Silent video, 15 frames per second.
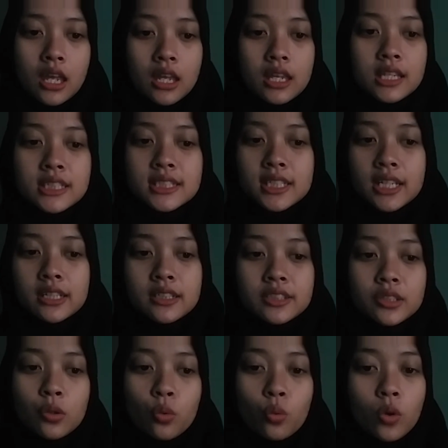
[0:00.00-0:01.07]
It
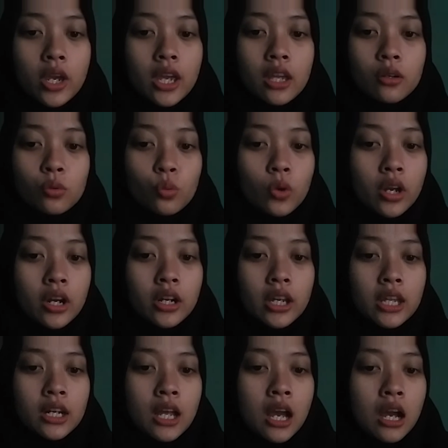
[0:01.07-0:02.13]
tells when, where,
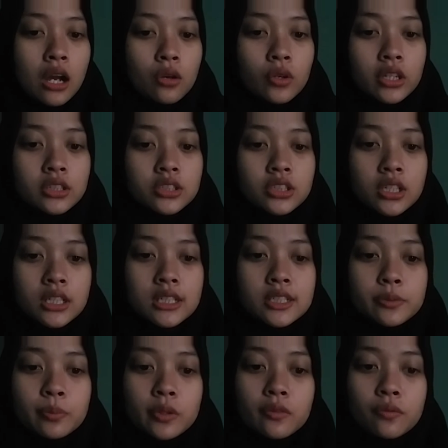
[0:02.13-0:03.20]
and how action is
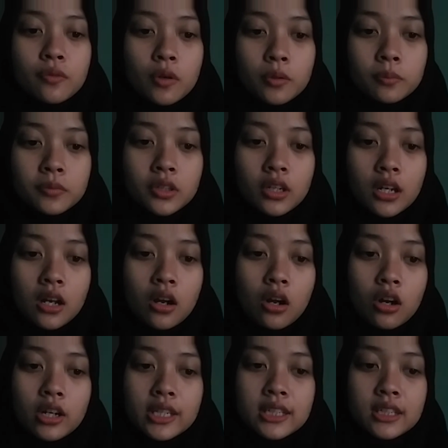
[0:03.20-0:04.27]
performed
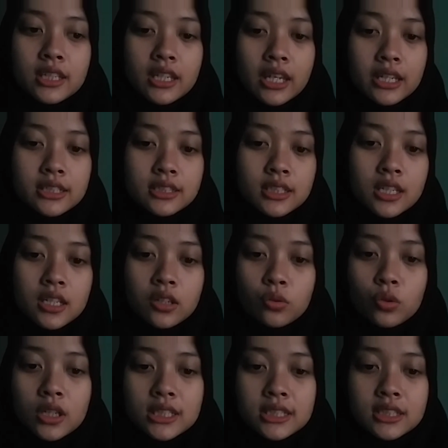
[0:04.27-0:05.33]
or indicates the
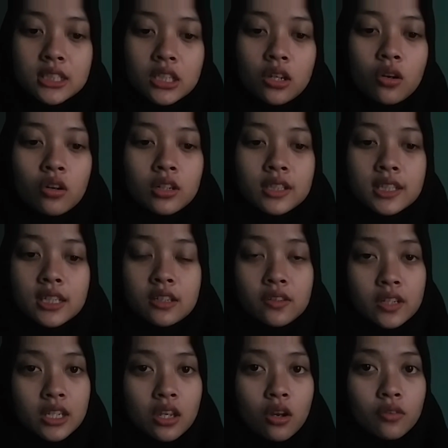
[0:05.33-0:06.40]
quality or
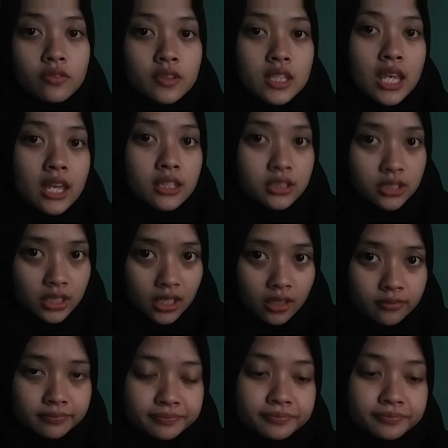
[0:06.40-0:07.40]
degree of the action.